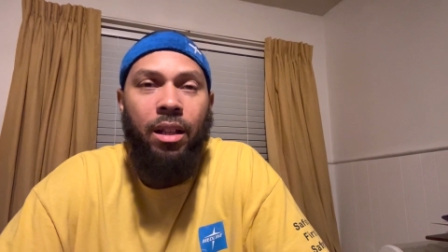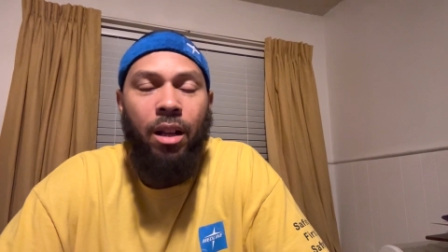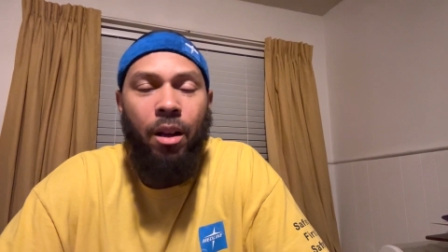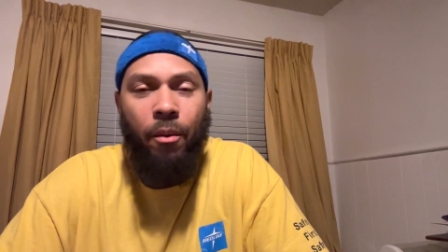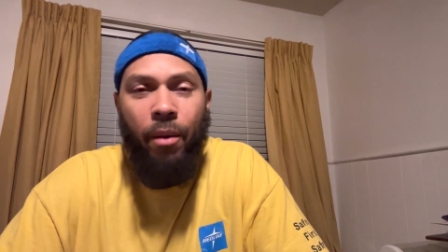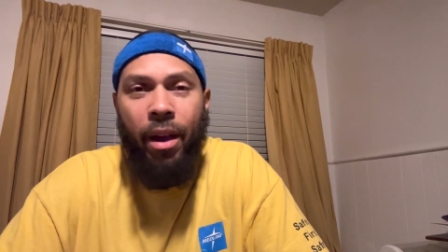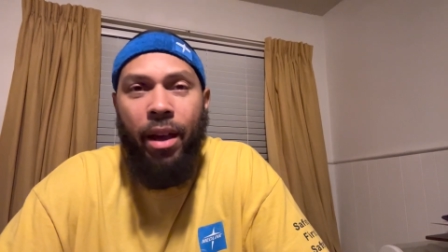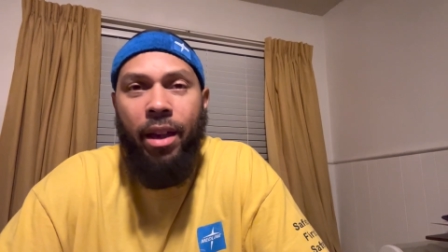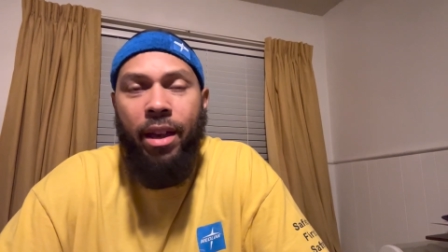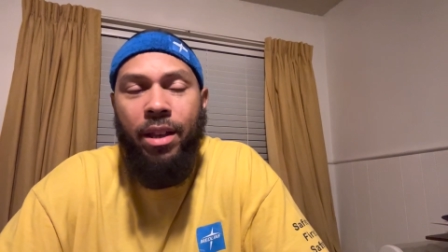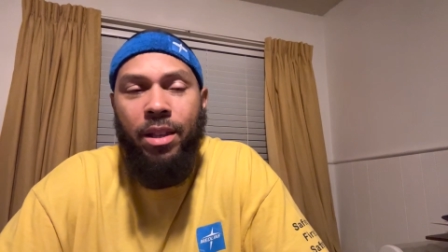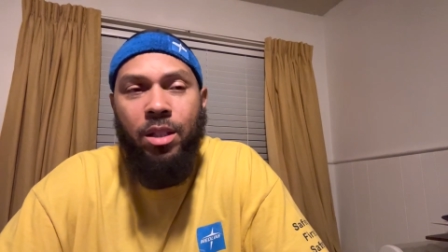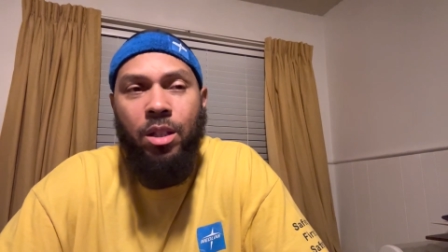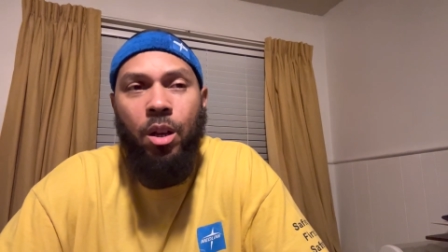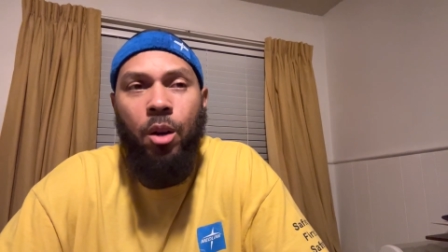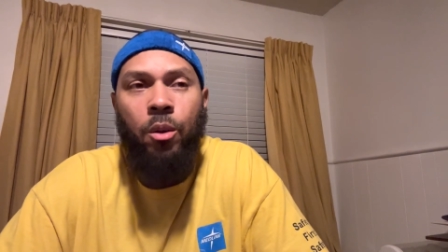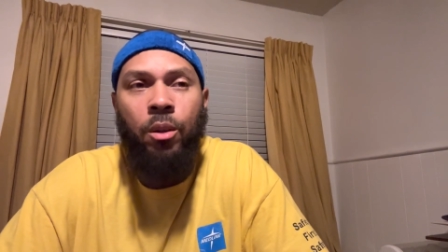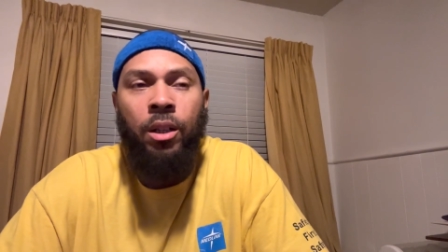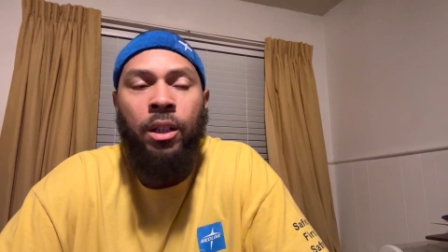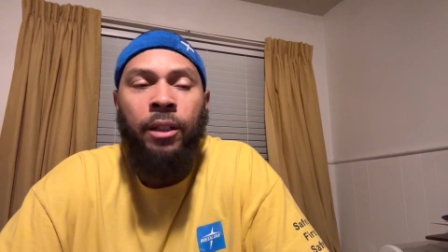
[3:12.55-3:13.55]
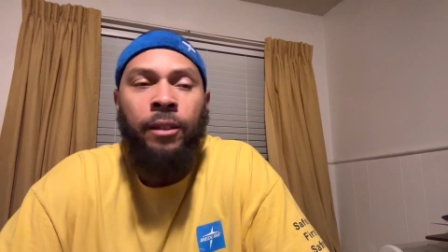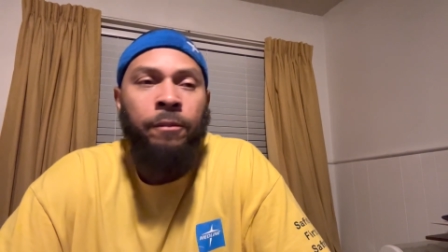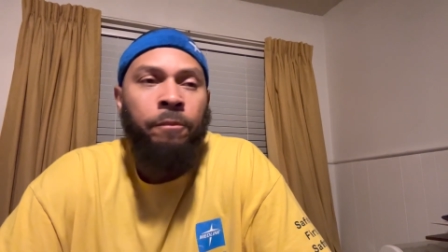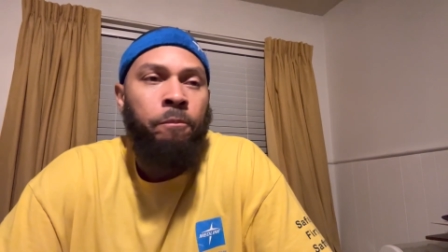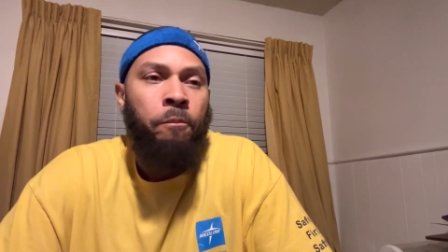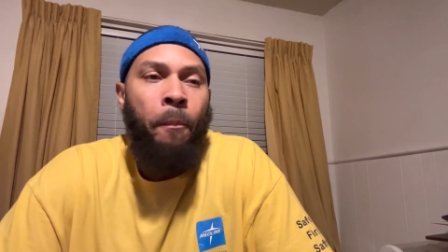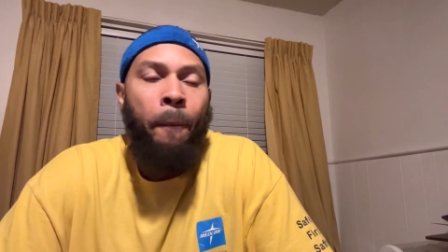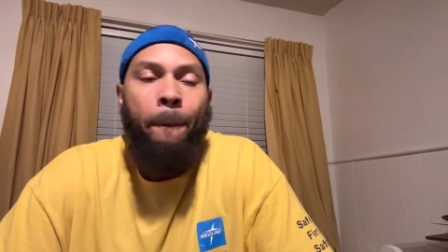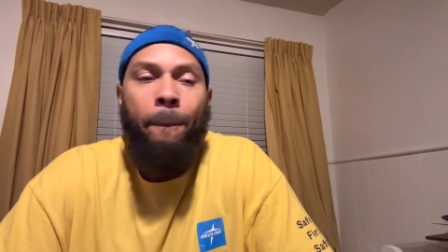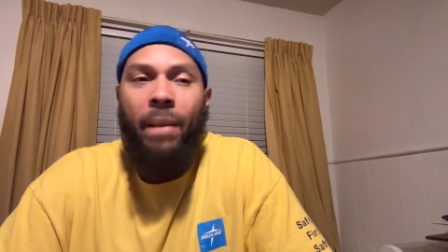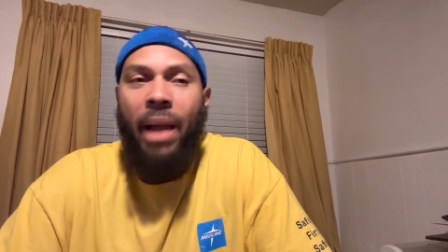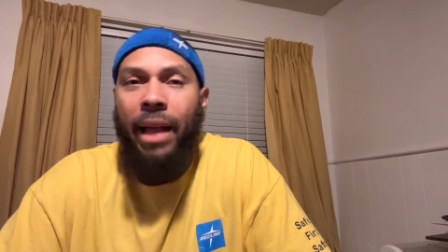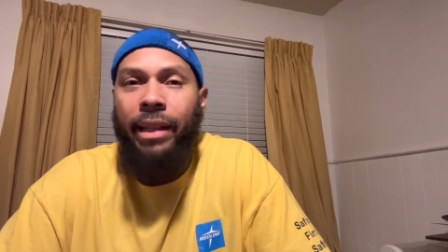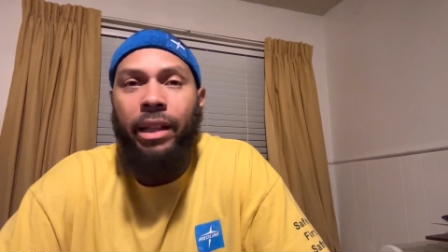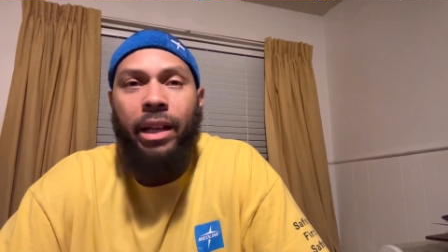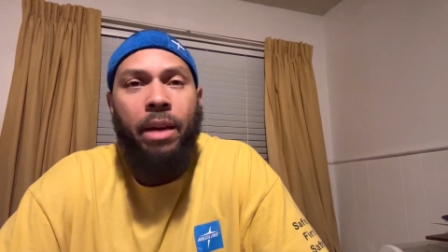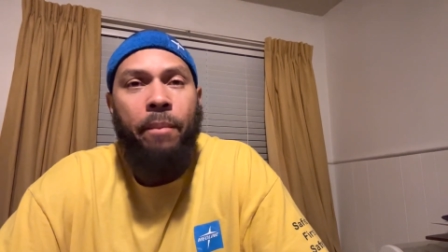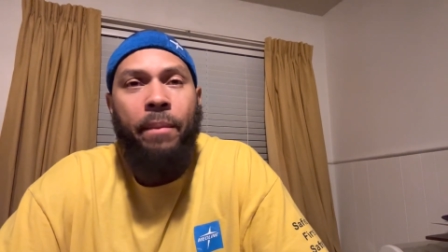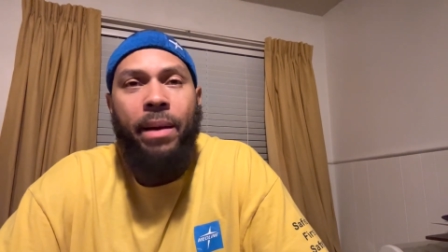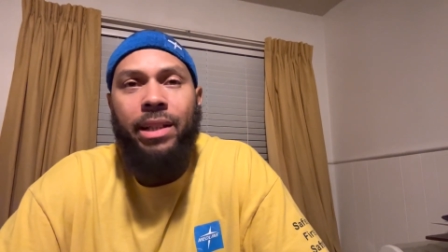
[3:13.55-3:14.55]
All right. And so I
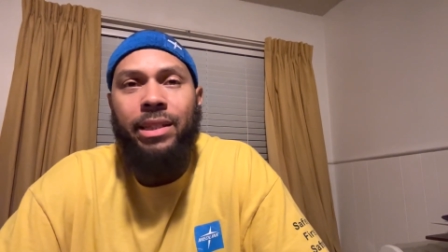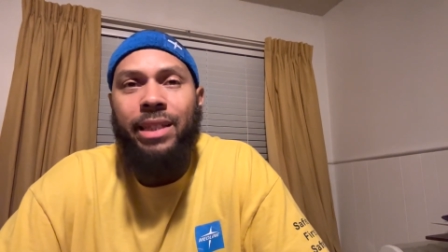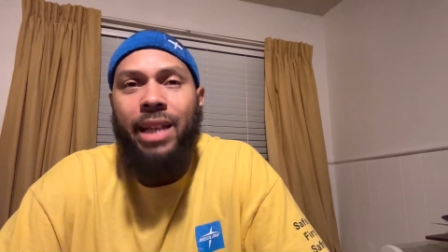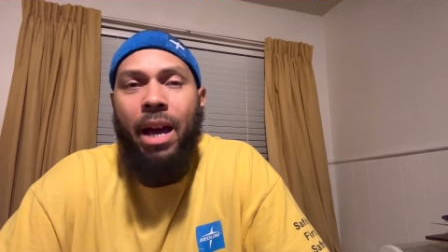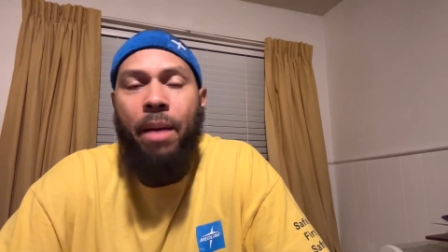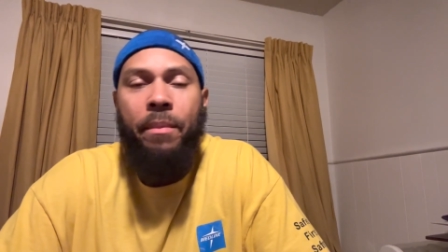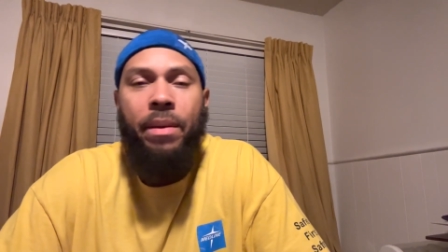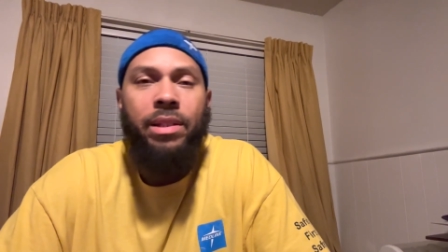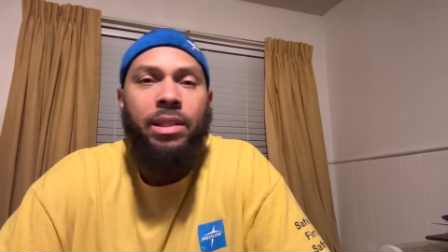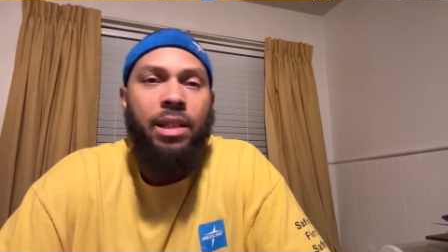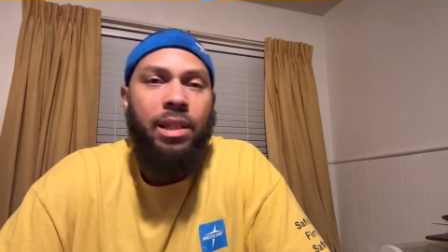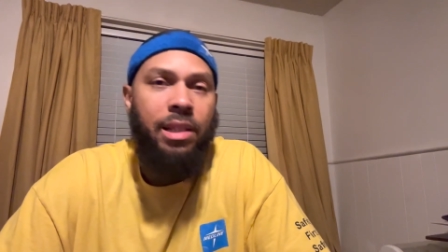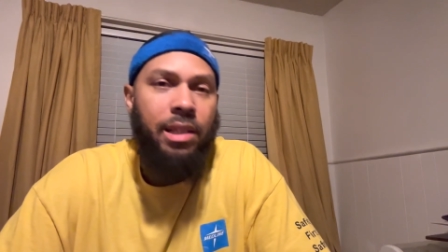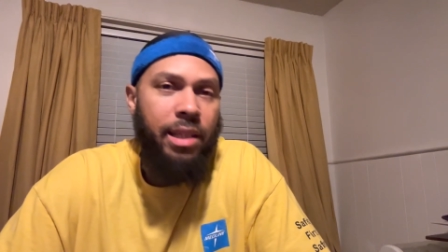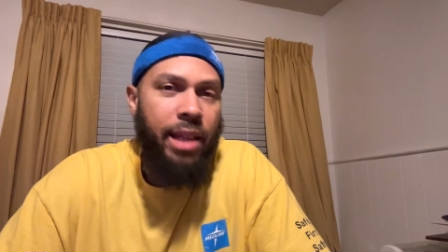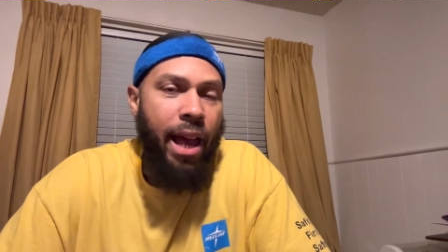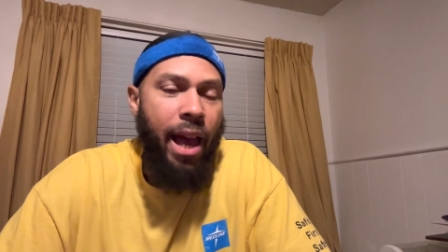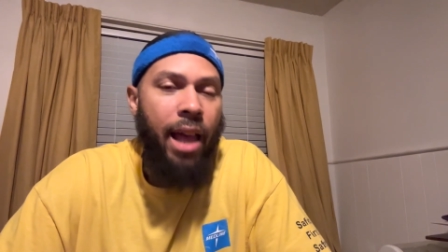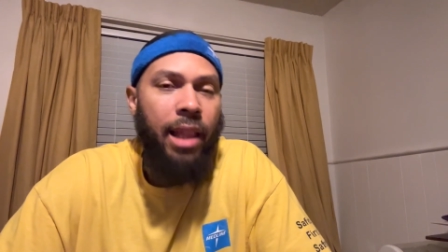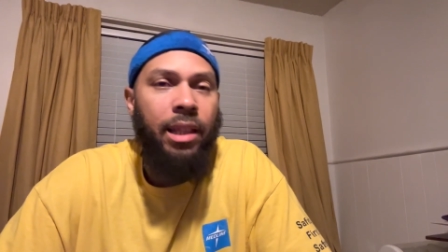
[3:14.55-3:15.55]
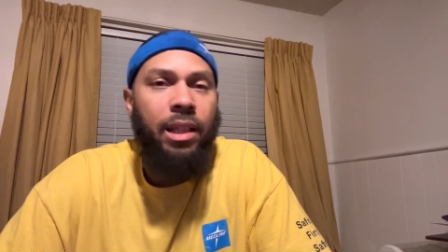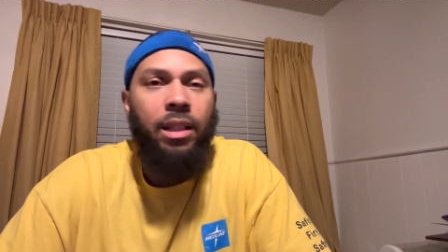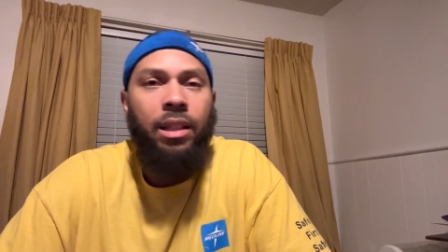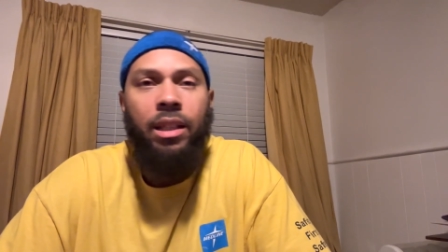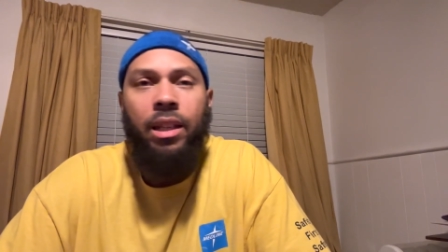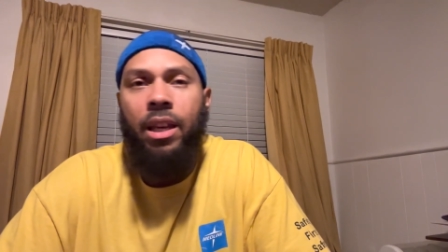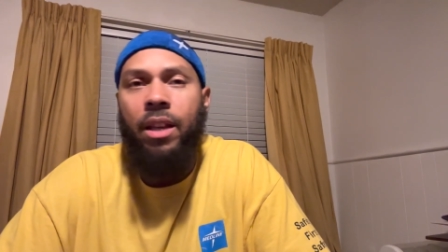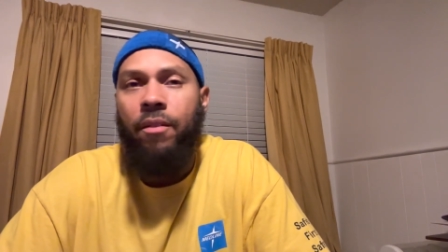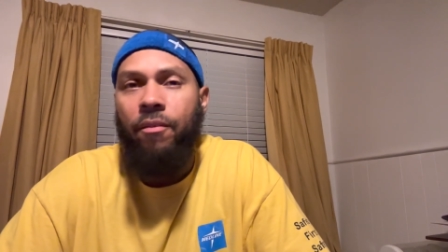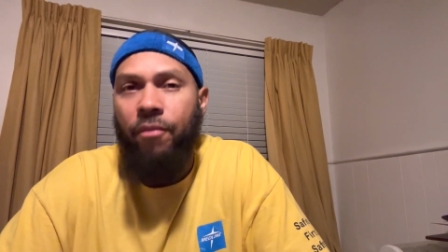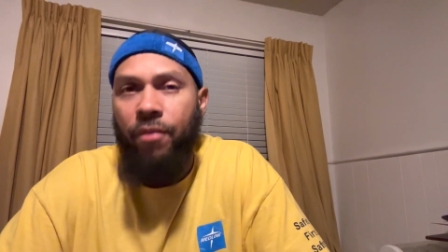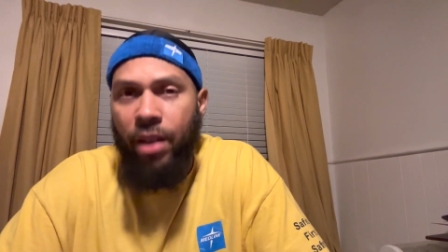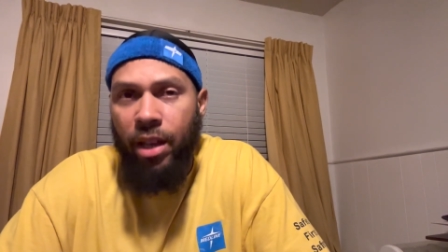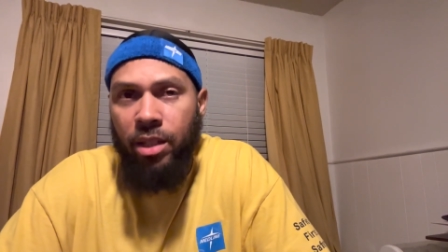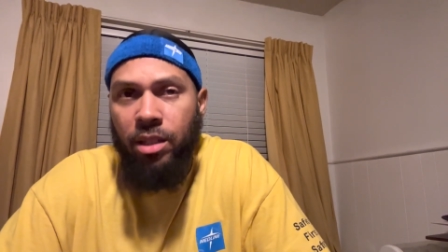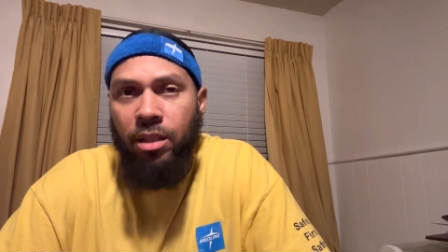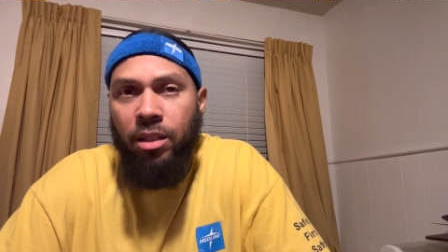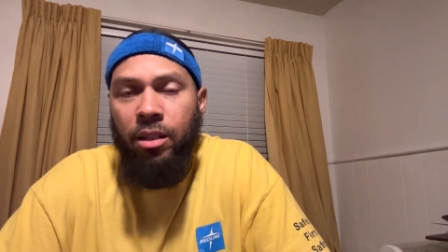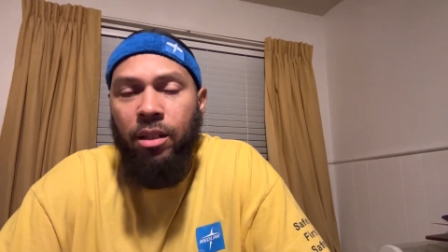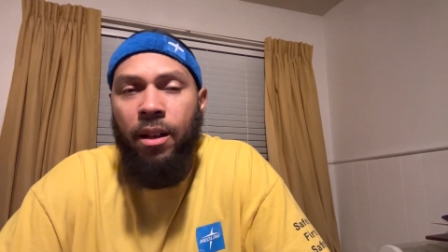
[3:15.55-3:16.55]
look at my job as a silent
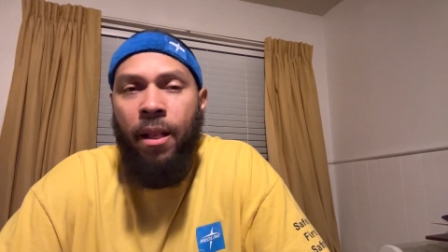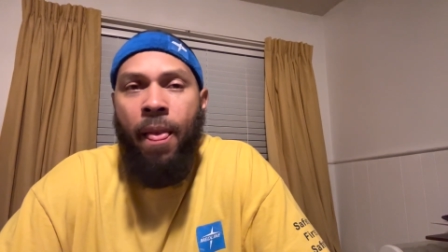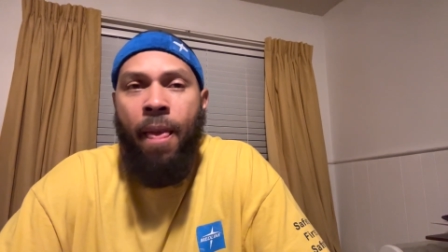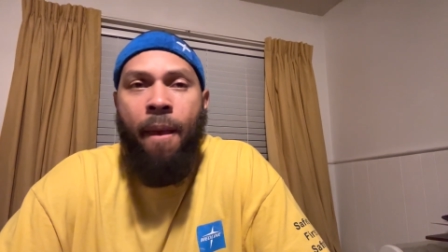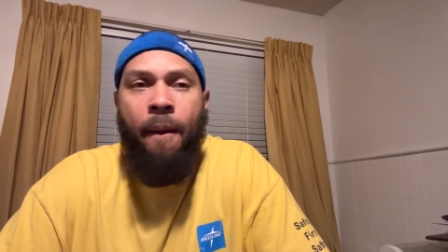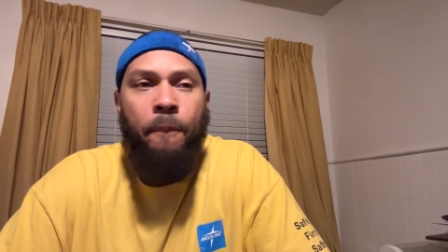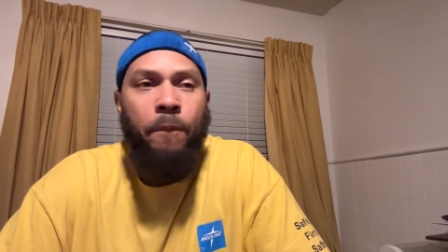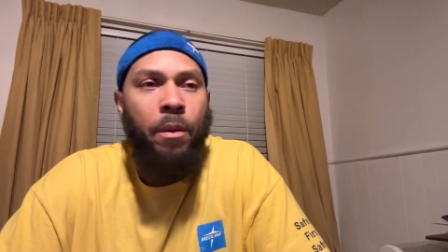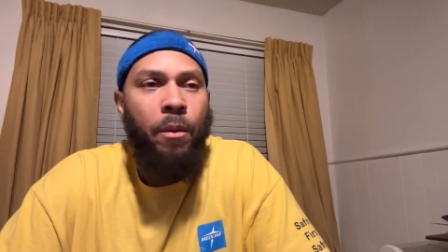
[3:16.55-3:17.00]
investor. But